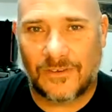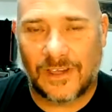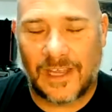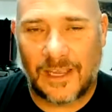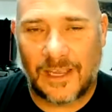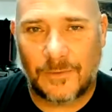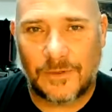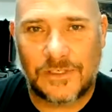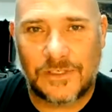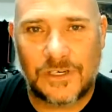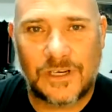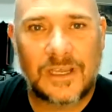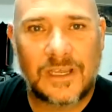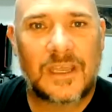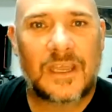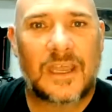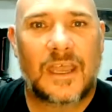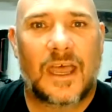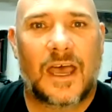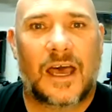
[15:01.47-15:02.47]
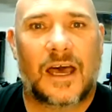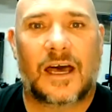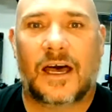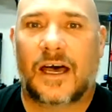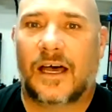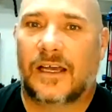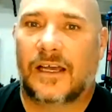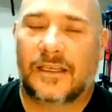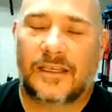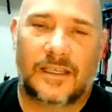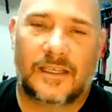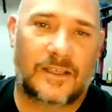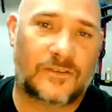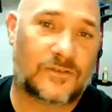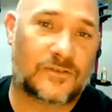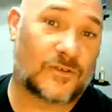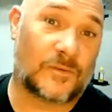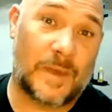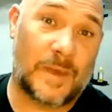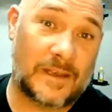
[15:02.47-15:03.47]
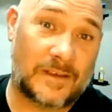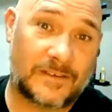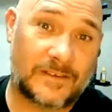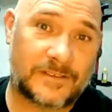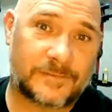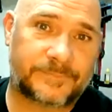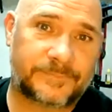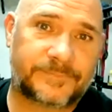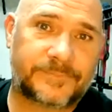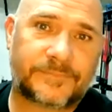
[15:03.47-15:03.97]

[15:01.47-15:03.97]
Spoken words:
of language, is tremendous.